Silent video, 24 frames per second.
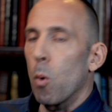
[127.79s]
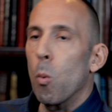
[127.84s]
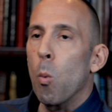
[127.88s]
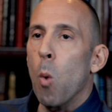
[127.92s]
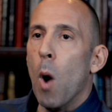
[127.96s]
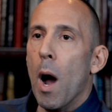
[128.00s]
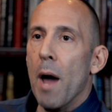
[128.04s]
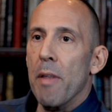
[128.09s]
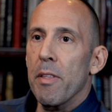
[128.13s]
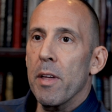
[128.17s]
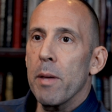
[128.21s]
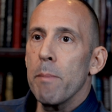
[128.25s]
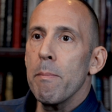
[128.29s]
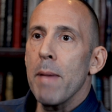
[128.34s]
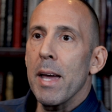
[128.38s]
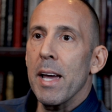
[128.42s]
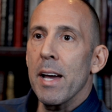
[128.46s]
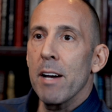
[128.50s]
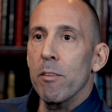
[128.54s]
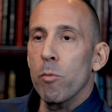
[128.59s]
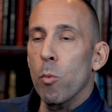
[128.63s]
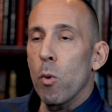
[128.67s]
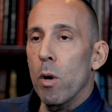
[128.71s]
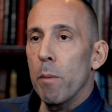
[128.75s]
why they may
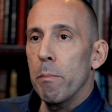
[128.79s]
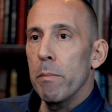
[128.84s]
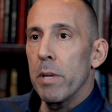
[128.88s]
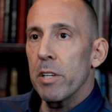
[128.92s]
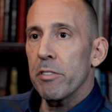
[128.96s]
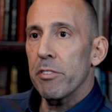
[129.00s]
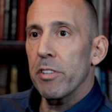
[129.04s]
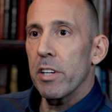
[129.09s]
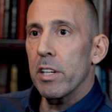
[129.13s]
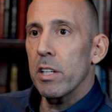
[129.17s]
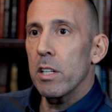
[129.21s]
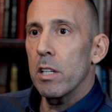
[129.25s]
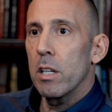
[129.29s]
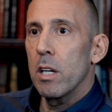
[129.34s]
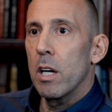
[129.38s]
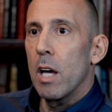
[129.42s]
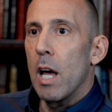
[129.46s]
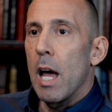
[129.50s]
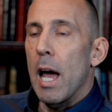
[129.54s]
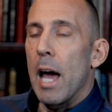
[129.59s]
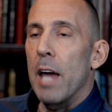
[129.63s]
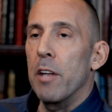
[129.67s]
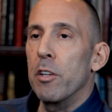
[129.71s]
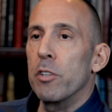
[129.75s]
have went missing,
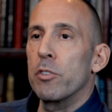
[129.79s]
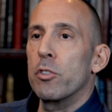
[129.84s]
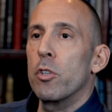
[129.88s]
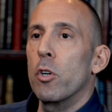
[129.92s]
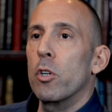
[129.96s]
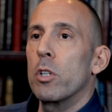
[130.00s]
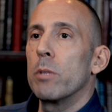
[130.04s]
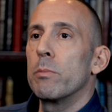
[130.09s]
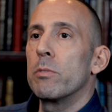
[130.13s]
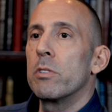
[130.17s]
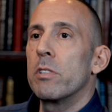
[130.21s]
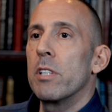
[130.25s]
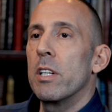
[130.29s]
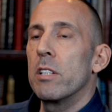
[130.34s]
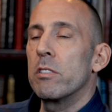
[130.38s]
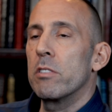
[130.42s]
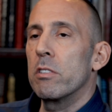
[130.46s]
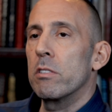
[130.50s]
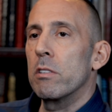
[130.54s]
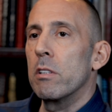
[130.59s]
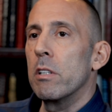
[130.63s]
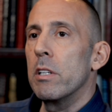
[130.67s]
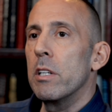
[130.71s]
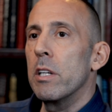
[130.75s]
and the
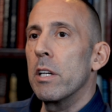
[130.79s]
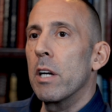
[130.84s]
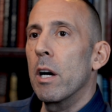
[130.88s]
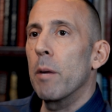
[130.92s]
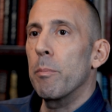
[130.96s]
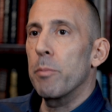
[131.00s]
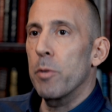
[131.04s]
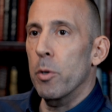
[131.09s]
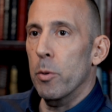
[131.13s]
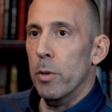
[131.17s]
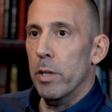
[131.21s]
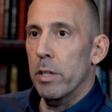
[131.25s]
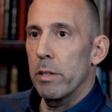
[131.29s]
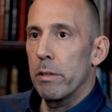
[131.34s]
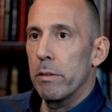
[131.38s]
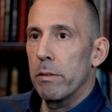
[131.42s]
circumstances leading up to it.